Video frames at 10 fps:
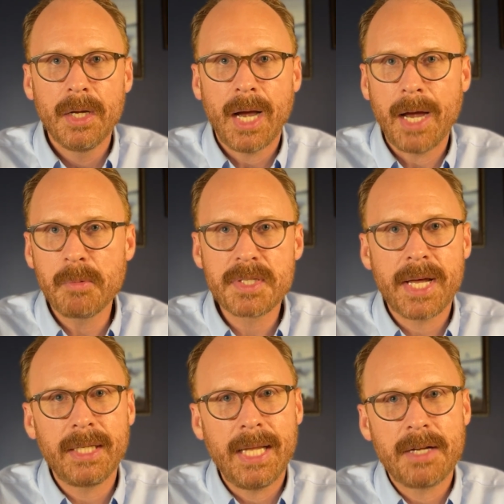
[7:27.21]
I was
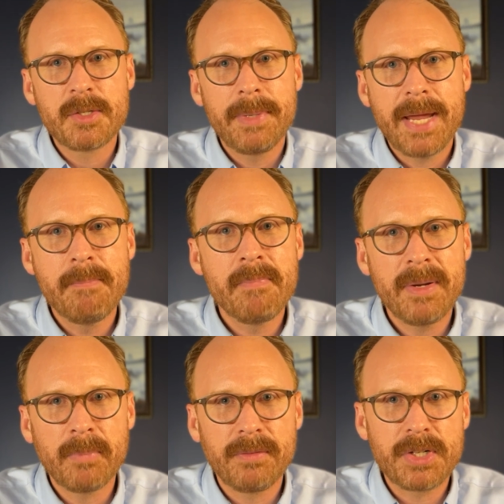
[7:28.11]
not allowed to be a
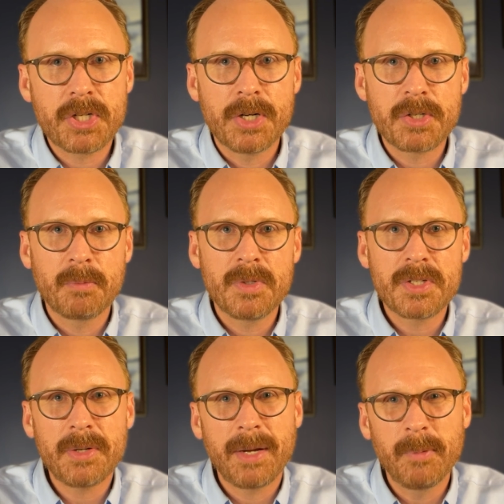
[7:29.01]
member of the church
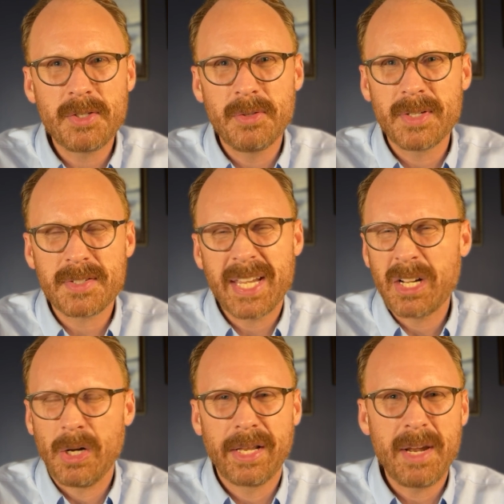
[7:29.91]
until I went to this, they
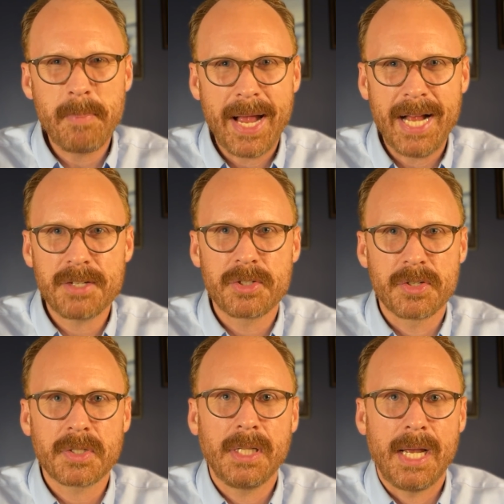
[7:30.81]
called it a
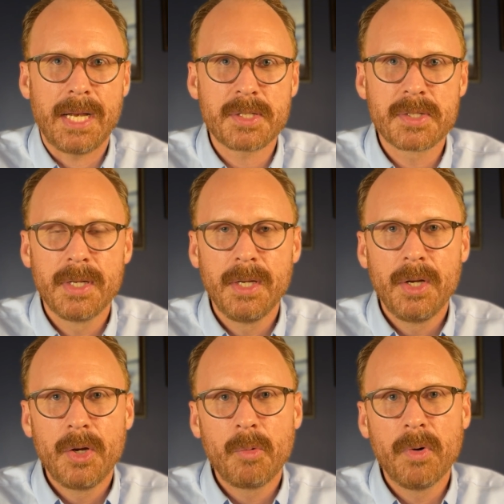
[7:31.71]
pastor's class,
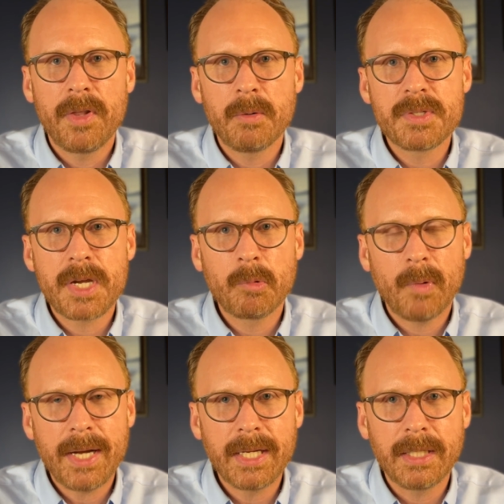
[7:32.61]
where there was a
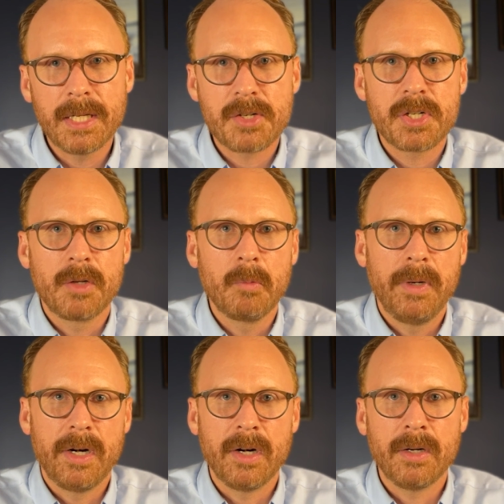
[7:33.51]
recognition
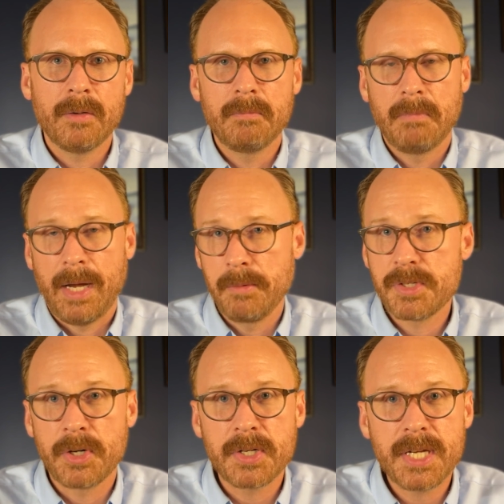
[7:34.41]
where I was
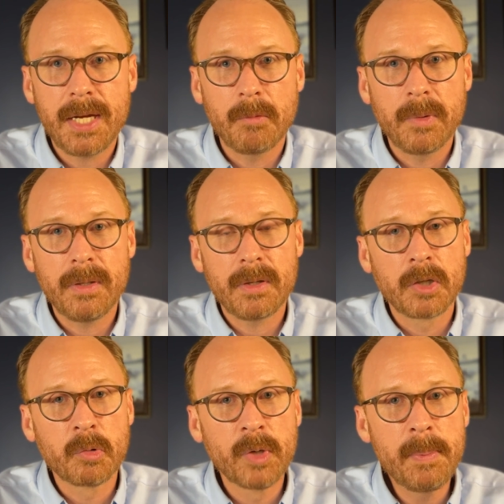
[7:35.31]
13. A
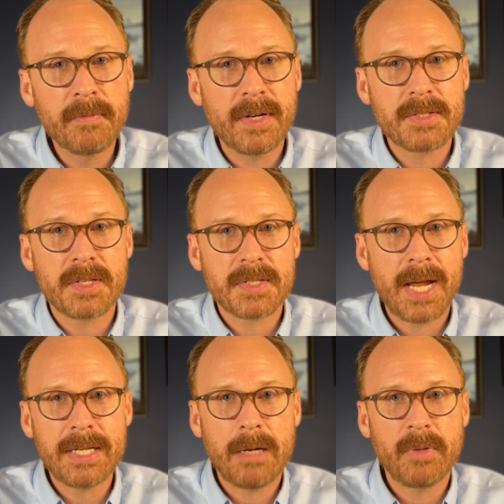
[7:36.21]
group of us
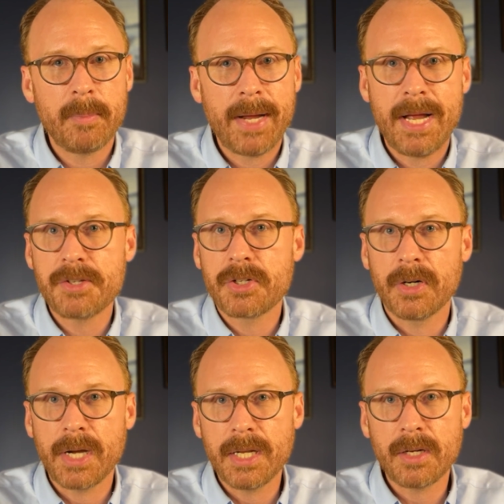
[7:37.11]
sat down with the
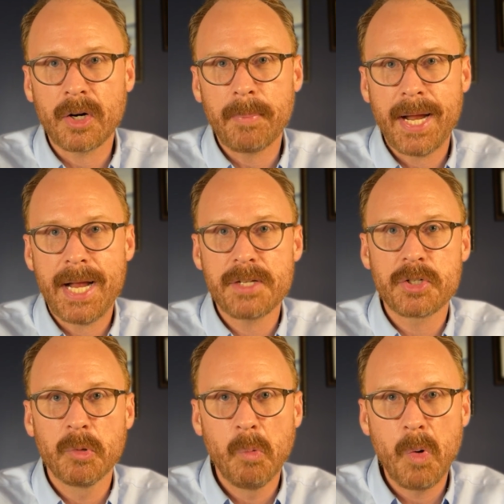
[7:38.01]
pastor, and our
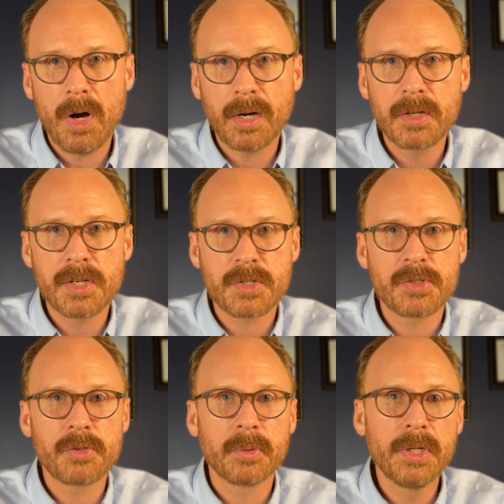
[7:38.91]
pastor walked us
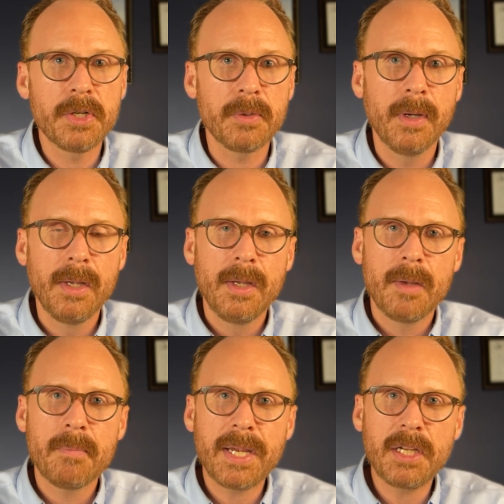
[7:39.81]
through
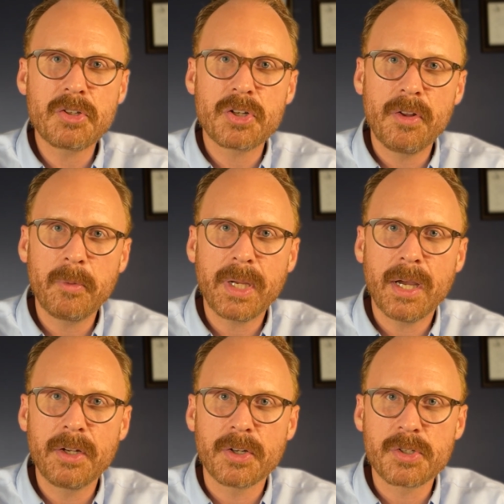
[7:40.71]
making sure that we
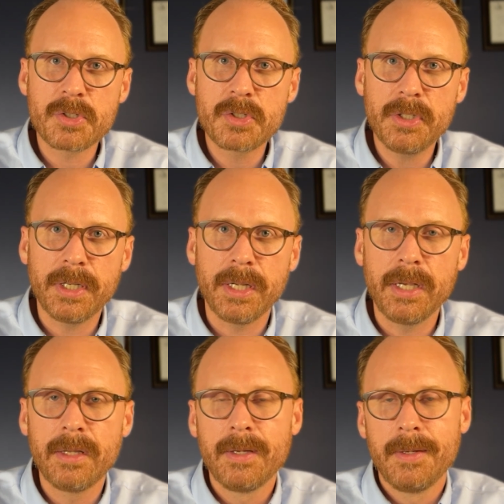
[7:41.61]
understood